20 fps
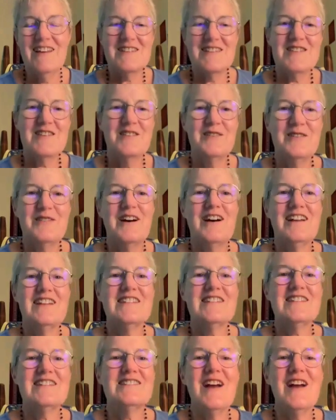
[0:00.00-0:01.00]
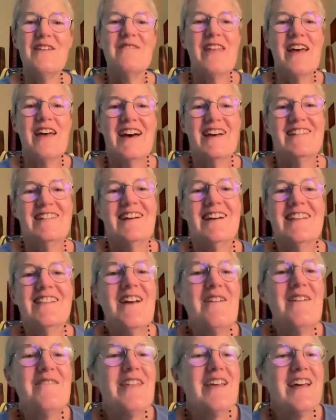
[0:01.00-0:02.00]
So I just love that. I
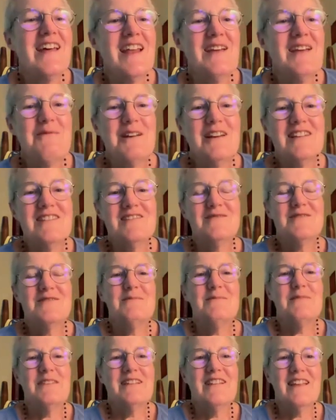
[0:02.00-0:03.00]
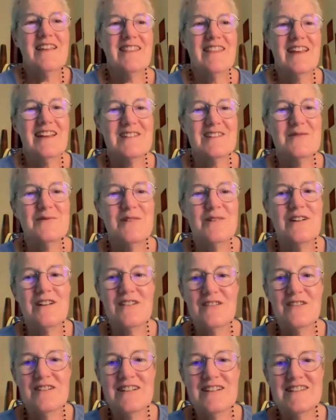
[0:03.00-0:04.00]
love that. I want to do something like that to our
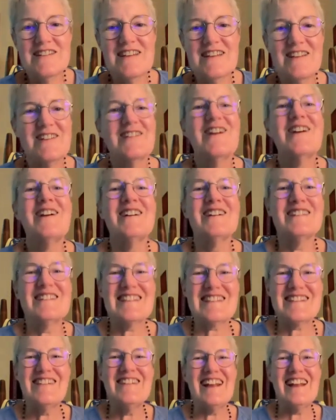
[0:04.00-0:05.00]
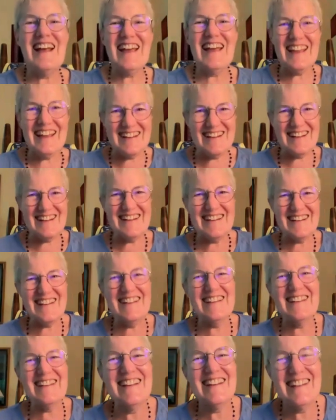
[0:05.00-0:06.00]
current senators. I
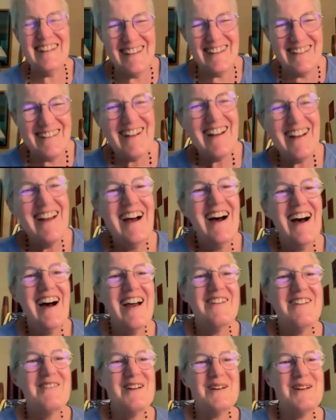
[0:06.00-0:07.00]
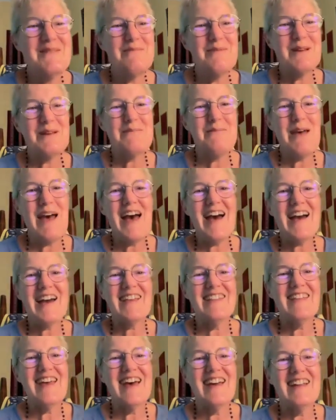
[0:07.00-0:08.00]
want to bring
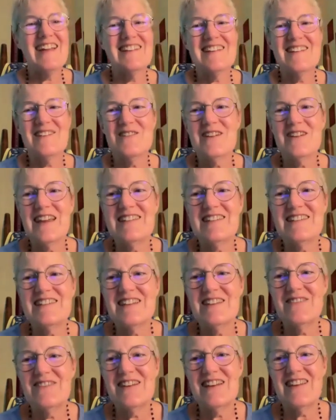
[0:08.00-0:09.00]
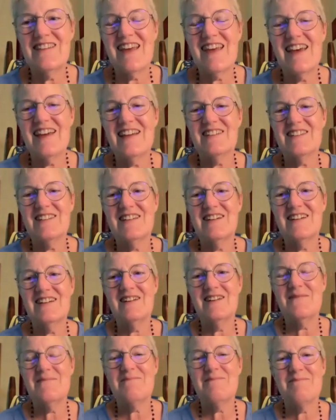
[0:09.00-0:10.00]
back that creativity, that
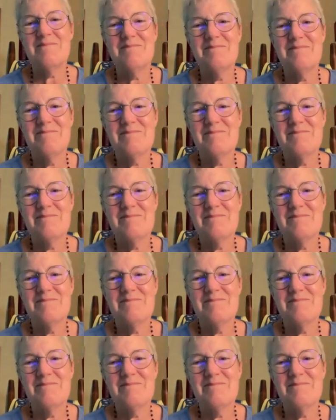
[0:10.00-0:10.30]
that